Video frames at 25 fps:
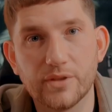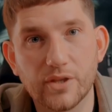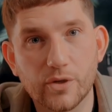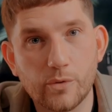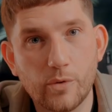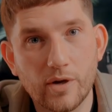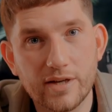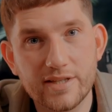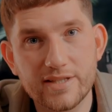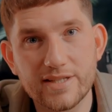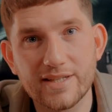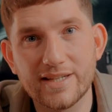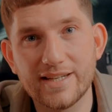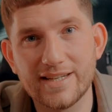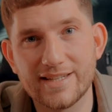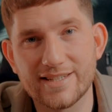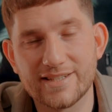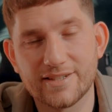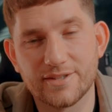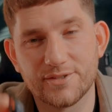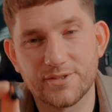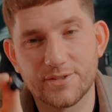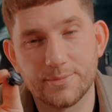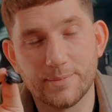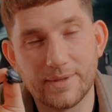the question is,
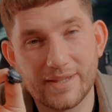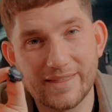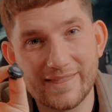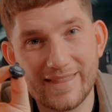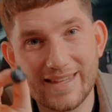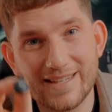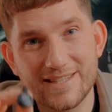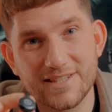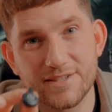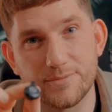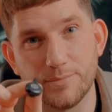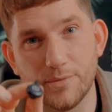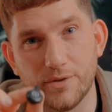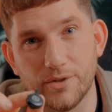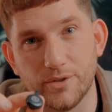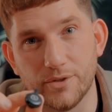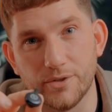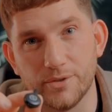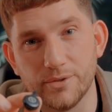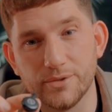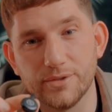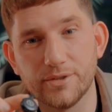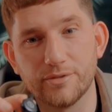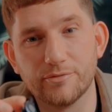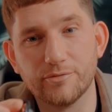can something this
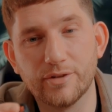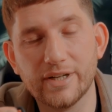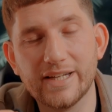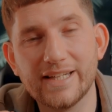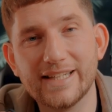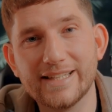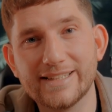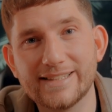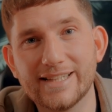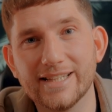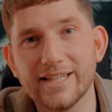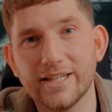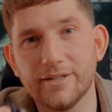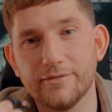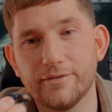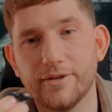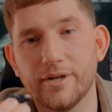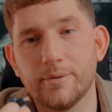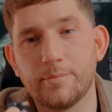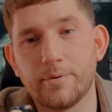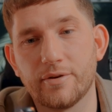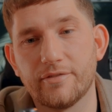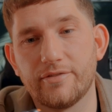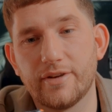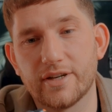small really deliver
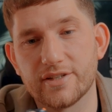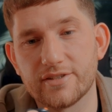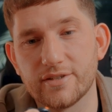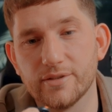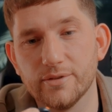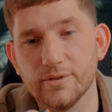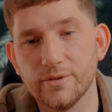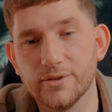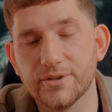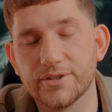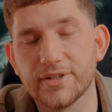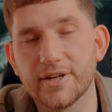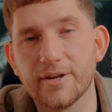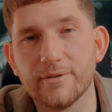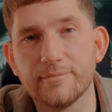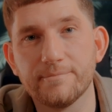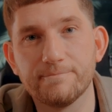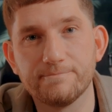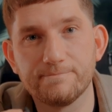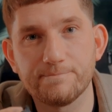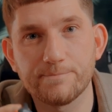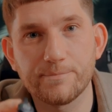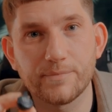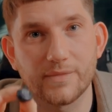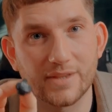professional audio?
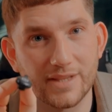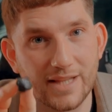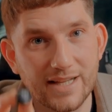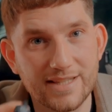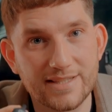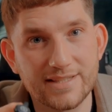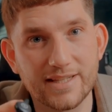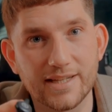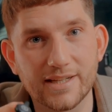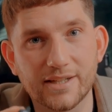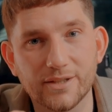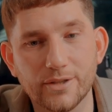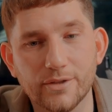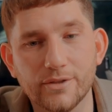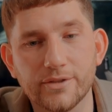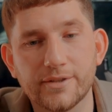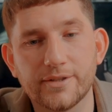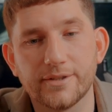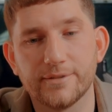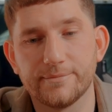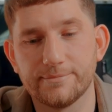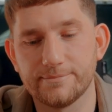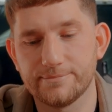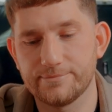Let's take a look.